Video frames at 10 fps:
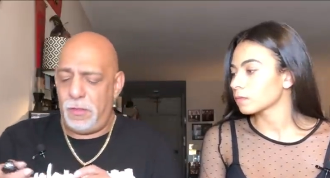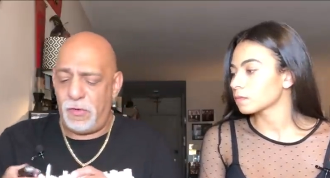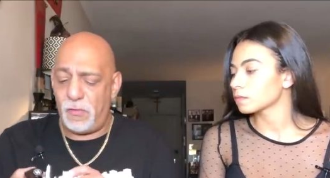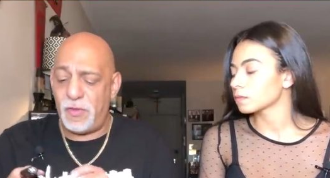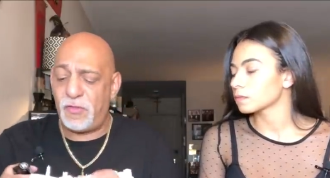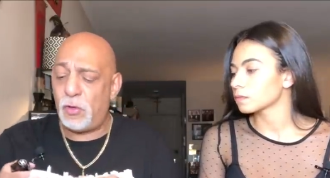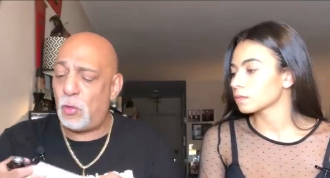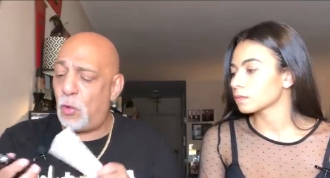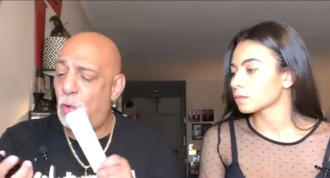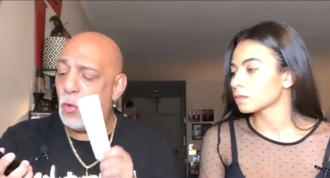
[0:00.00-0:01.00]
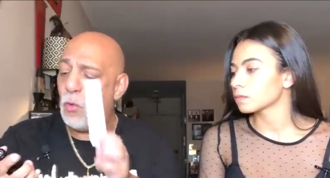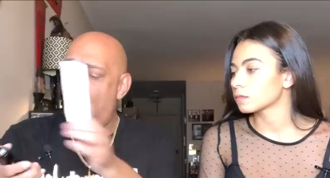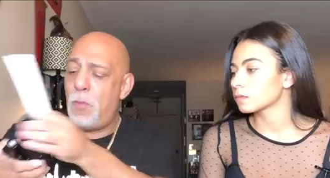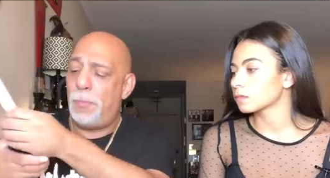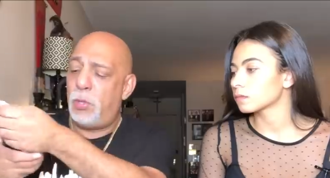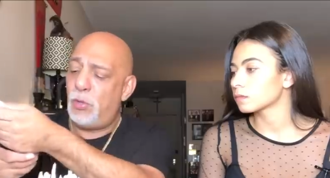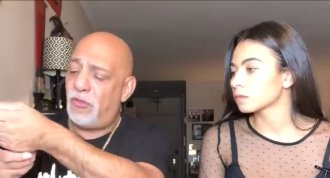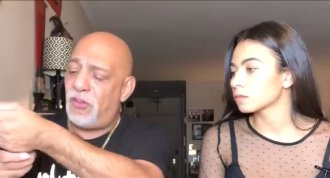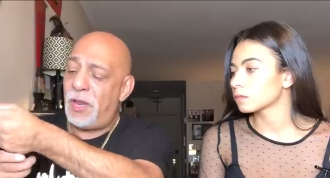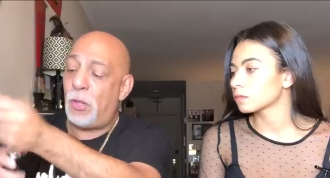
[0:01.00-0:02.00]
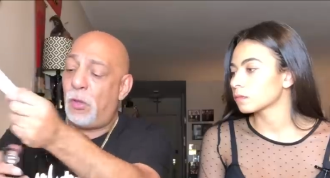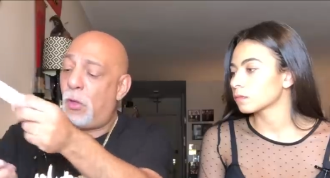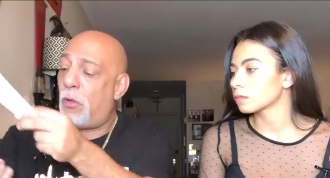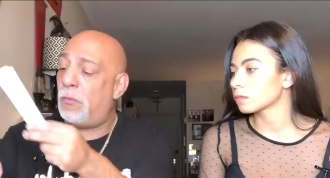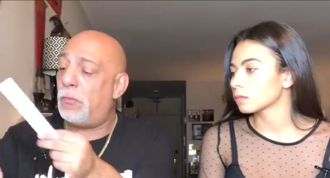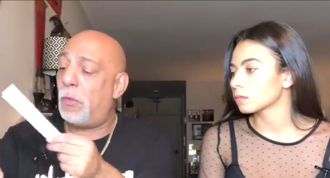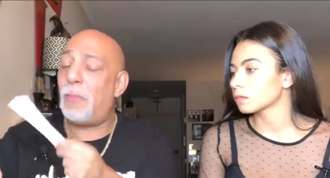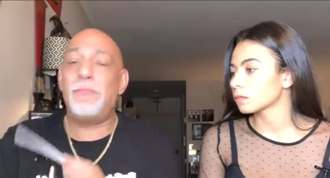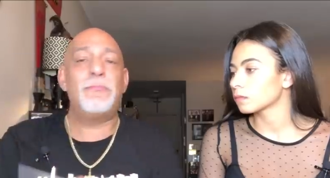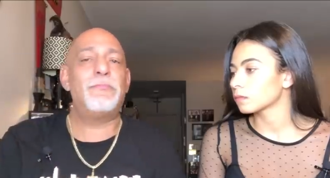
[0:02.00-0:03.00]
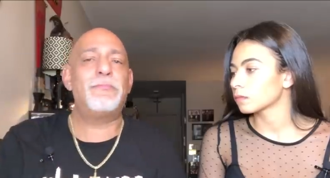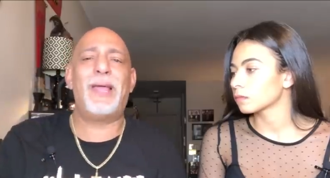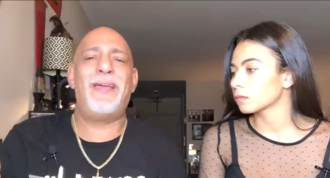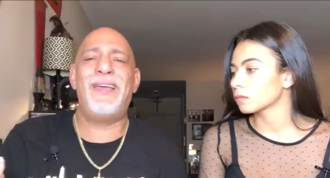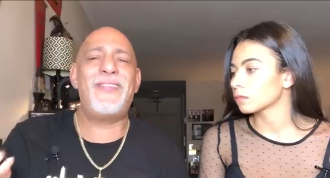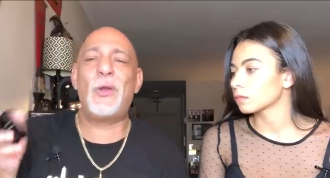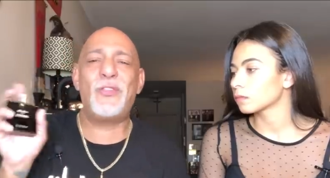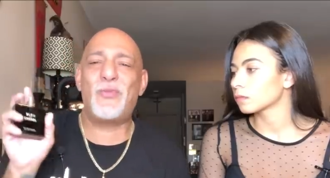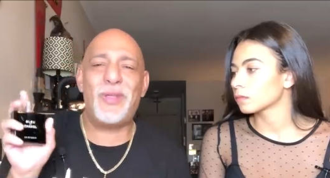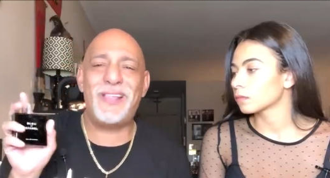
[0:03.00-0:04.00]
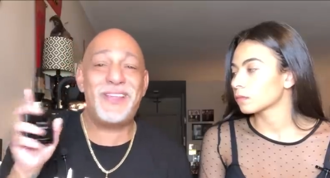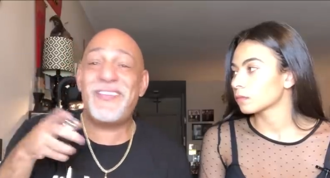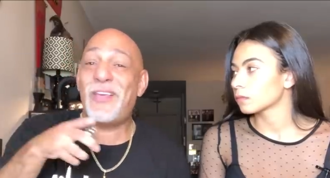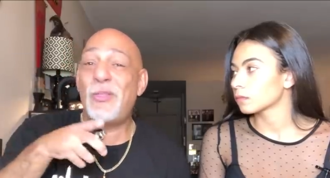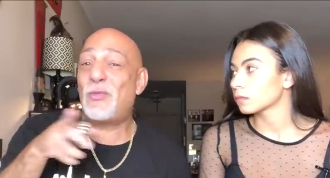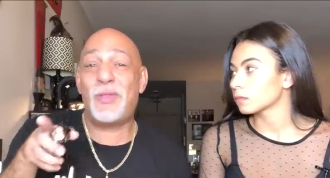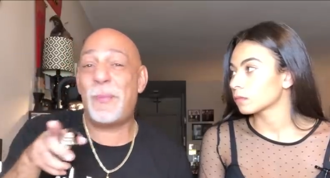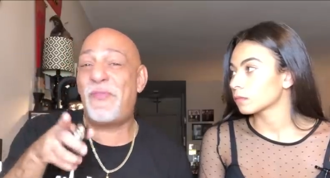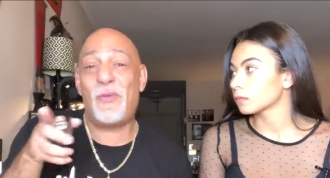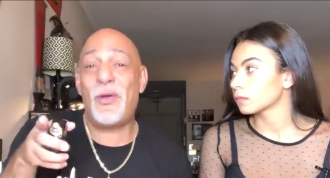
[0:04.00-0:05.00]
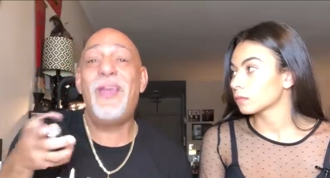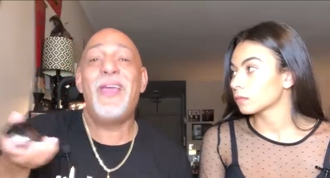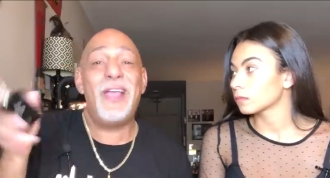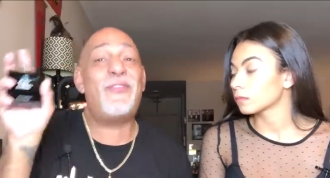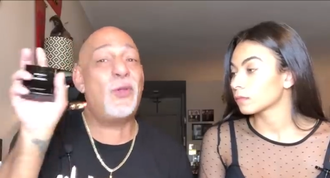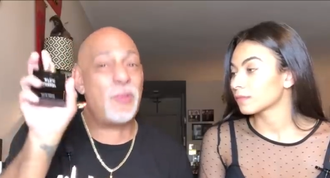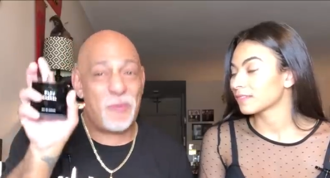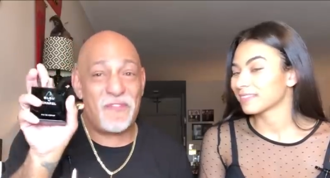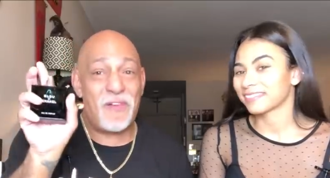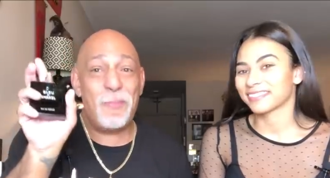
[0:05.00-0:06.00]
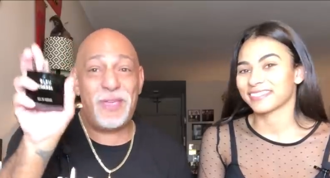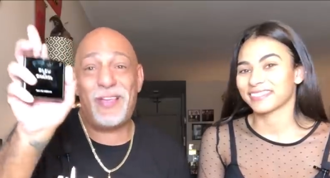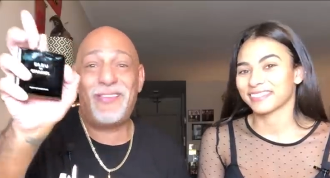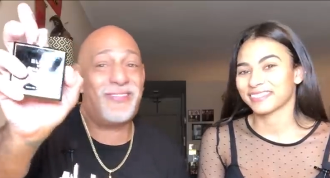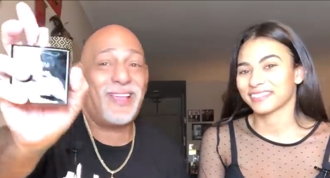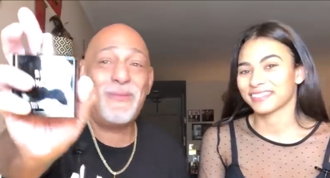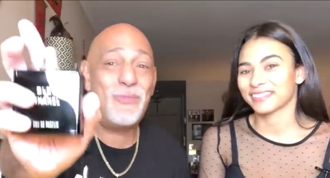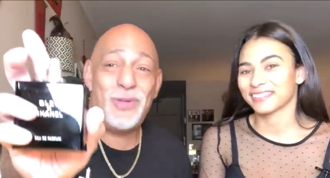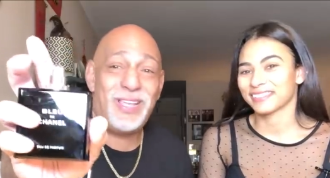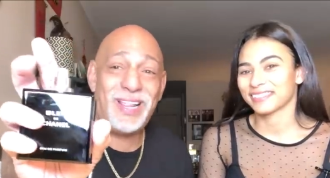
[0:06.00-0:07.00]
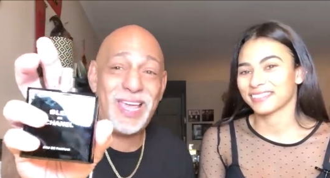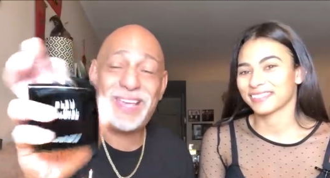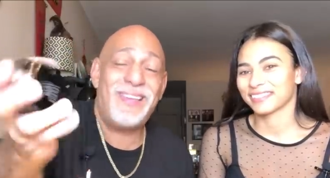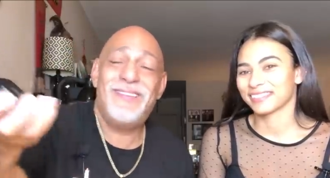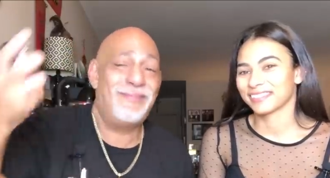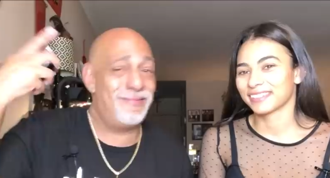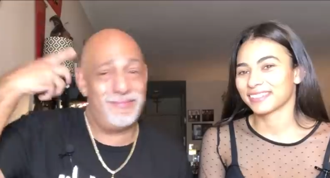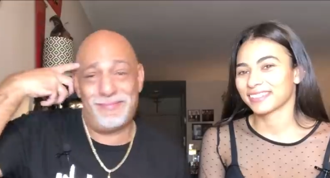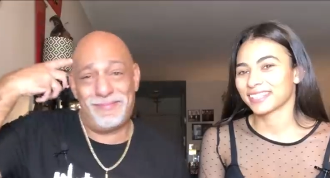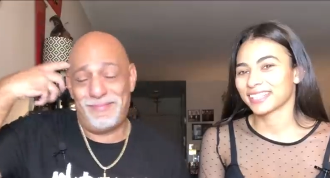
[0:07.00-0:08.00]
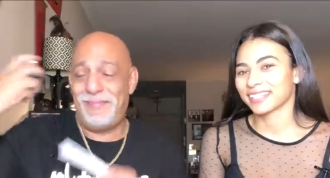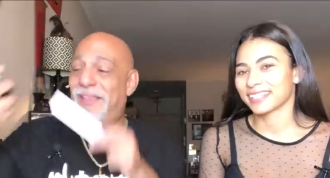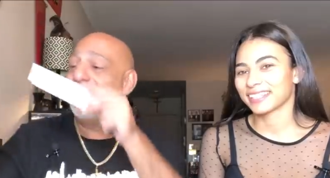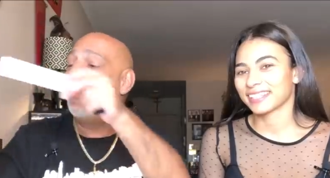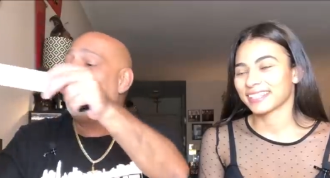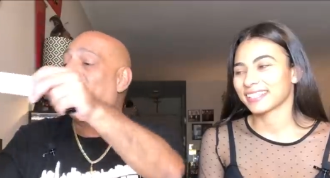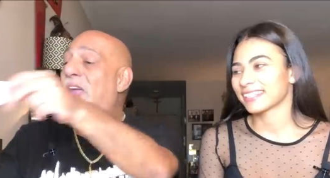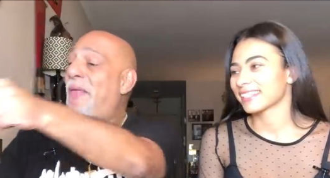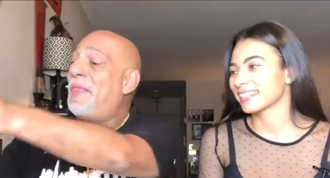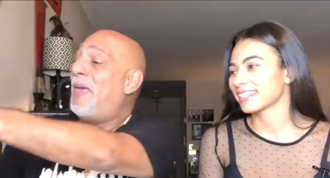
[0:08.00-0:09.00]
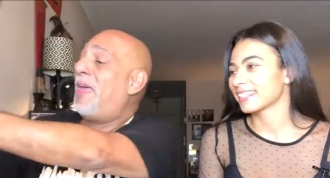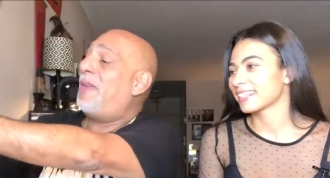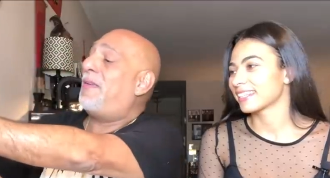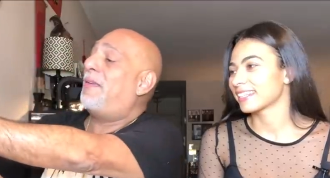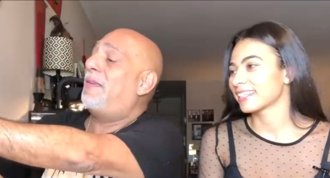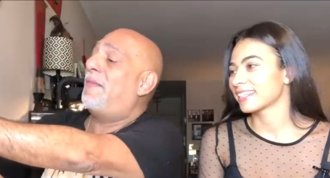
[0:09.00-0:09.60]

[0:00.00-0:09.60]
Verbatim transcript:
Speaker 1: The original Bleu de Chanel. It's not Eau de Toilette. Did I say Eau de Toilette before? It's the Eau de Parfum, because I'm really, like, shot in the head.